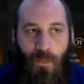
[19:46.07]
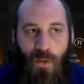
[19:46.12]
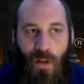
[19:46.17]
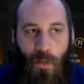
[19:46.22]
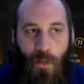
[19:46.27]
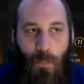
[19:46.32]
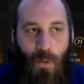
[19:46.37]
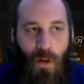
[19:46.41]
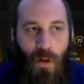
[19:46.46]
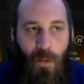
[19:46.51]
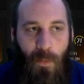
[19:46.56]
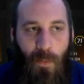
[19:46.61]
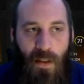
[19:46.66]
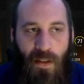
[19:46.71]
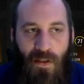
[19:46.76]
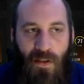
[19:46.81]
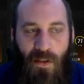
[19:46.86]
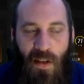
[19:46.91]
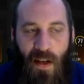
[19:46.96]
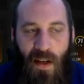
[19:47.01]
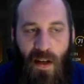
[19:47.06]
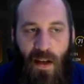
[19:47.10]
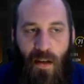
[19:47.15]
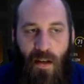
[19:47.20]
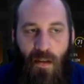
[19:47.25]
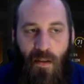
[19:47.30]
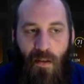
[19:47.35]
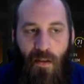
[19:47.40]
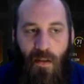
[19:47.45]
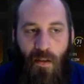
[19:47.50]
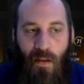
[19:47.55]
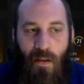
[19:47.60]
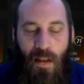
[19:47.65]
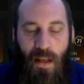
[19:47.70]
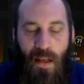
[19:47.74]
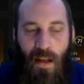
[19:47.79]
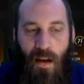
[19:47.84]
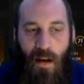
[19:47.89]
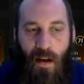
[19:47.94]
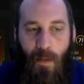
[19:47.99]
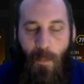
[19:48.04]
you put them in the set,
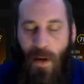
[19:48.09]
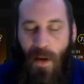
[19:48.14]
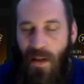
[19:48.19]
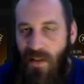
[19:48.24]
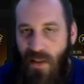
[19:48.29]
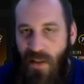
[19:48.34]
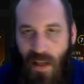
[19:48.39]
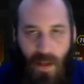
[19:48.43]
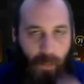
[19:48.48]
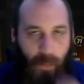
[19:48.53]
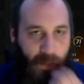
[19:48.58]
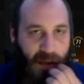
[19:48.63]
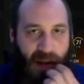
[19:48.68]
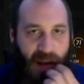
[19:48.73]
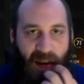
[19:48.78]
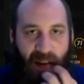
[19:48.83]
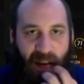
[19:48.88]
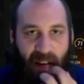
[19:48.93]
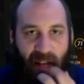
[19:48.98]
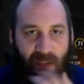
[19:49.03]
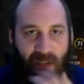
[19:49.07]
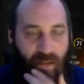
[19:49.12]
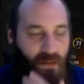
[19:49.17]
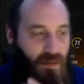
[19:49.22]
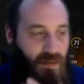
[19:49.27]
the base team set,